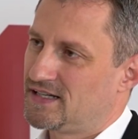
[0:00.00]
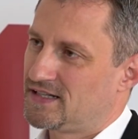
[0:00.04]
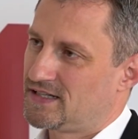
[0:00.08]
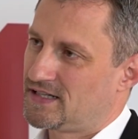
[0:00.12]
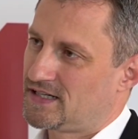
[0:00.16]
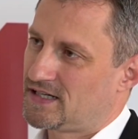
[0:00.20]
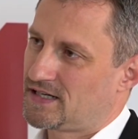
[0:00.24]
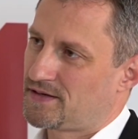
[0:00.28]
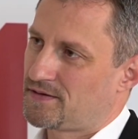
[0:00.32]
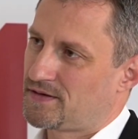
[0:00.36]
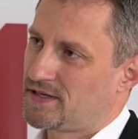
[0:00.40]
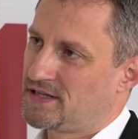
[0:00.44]

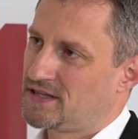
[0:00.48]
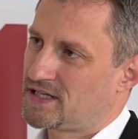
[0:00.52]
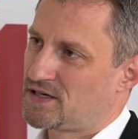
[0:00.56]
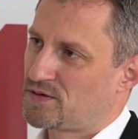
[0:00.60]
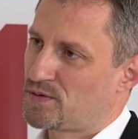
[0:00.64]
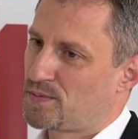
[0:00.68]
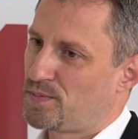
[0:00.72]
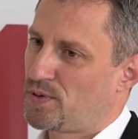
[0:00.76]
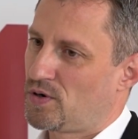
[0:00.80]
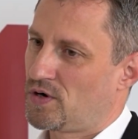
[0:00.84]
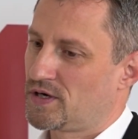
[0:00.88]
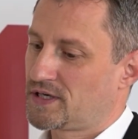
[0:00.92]
In
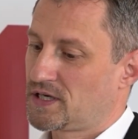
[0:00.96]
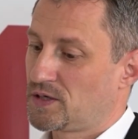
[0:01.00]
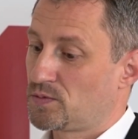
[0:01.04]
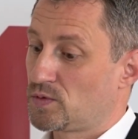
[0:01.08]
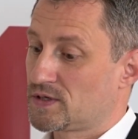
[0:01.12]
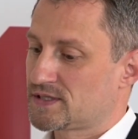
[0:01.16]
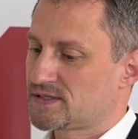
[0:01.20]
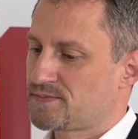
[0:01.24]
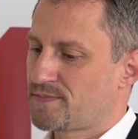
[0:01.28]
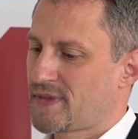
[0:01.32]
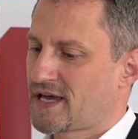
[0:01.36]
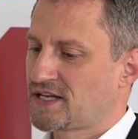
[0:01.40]
the report, it
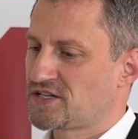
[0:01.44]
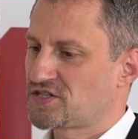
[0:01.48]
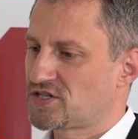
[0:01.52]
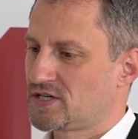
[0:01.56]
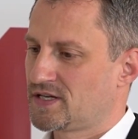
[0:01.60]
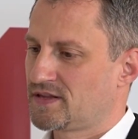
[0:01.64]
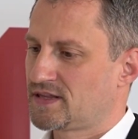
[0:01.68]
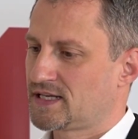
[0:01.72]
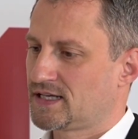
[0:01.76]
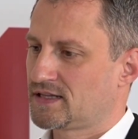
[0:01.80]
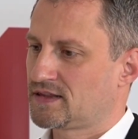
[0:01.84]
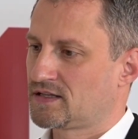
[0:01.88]
was
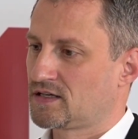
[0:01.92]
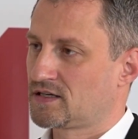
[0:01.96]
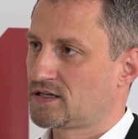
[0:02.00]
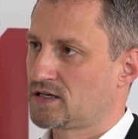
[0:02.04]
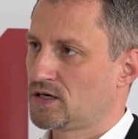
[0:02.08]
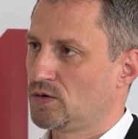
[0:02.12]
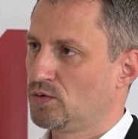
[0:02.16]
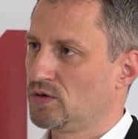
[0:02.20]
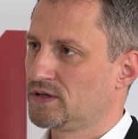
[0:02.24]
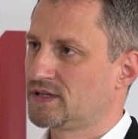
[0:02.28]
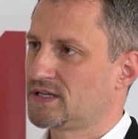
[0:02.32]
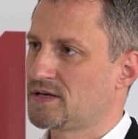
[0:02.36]
mentioned that the
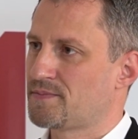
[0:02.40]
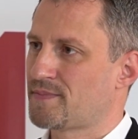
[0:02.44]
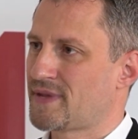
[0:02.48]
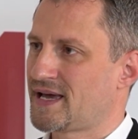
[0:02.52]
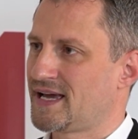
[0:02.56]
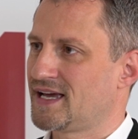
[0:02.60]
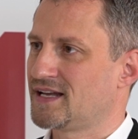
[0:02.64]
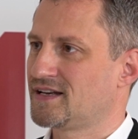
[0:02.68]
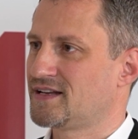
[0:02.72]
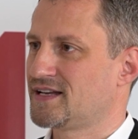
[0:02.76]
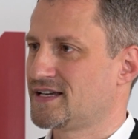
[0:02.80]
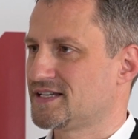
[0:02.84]
gold
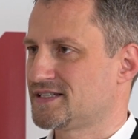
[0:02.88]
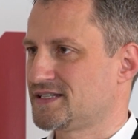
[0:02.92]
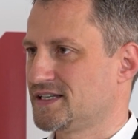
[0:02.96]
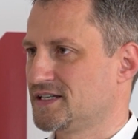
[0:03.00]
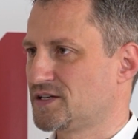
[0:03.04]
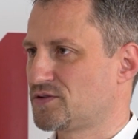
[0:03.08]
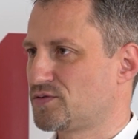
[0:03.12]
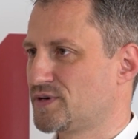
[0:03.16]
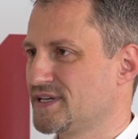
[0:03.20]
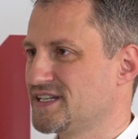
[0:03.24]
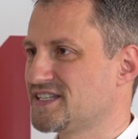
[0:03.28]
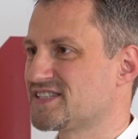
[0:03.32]
demand has
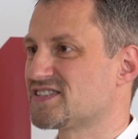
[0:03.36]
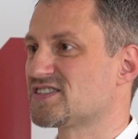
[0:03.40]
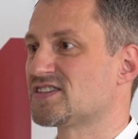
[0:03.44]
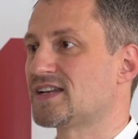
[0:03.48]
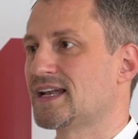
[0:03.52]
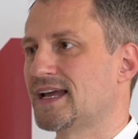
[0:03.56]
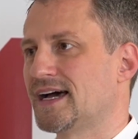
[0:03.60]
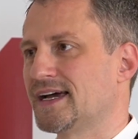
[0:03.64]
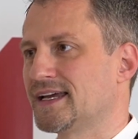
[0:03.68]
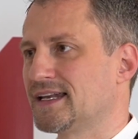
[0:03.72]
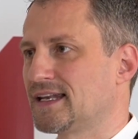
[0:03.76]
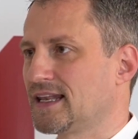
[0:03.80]
increased
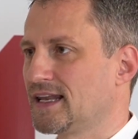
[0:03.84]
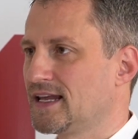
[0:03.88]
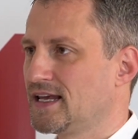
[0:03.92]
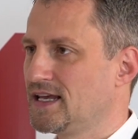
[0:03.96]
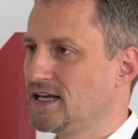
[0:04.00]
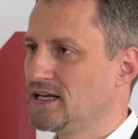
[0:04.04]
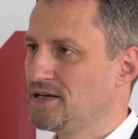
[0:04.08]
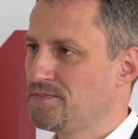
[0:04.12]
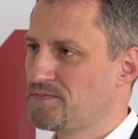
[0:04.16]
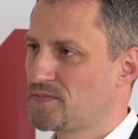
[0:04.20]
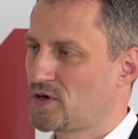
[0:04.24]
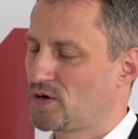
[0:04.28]

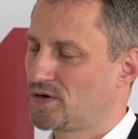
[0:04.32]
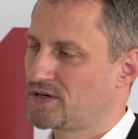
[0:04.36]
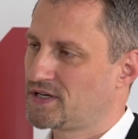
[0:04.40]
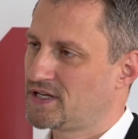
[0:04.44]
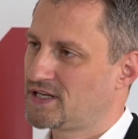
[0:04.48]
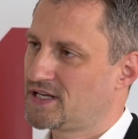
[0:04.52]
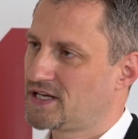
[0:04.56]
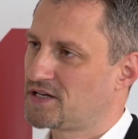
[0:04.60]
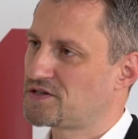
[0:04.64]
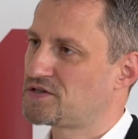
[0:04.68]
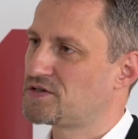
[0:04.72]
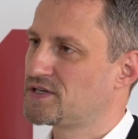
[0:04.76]
slightly on a
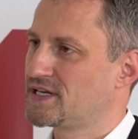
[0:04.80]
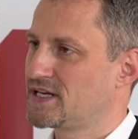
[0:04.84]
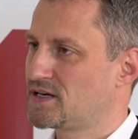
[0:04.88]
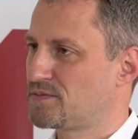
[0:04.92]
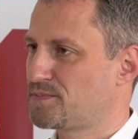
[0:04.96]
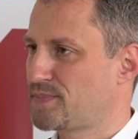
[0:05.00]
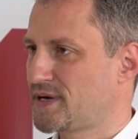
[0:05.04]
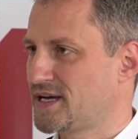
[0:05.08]
year-to-year